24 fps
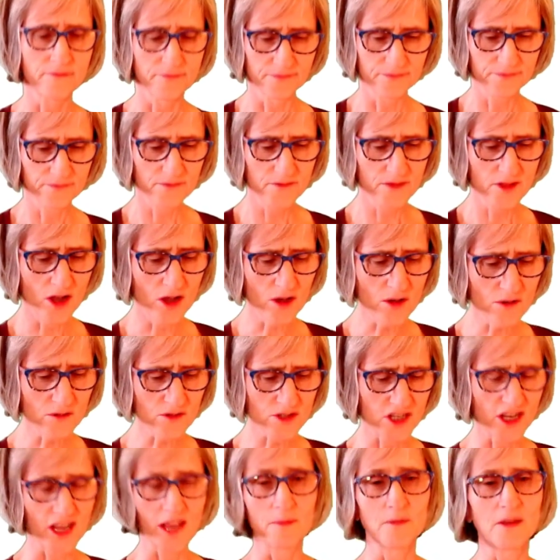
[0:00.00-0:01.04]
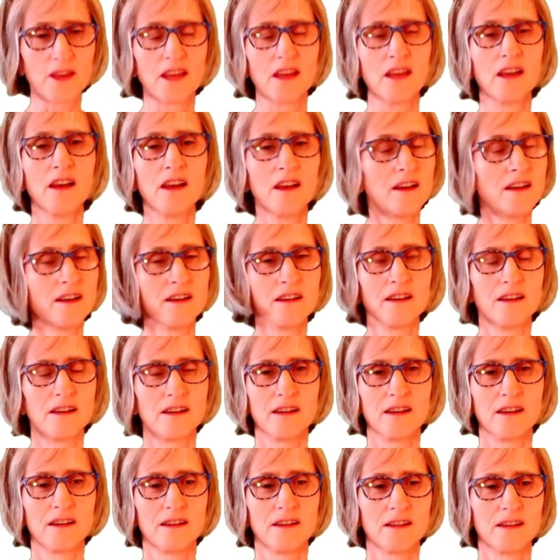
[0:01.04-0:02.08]
Now no, Jamie,
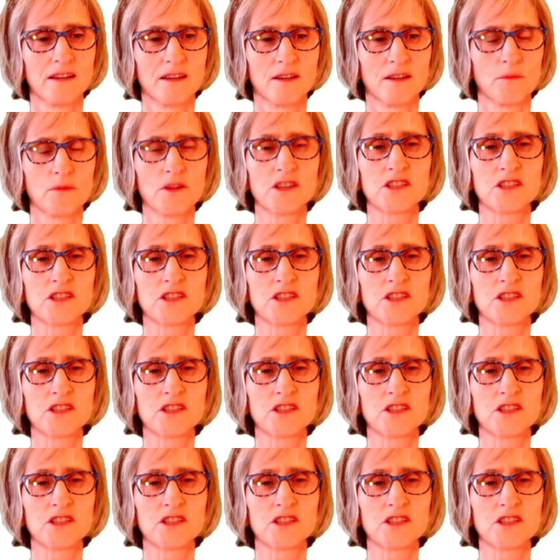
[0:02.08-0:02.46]
we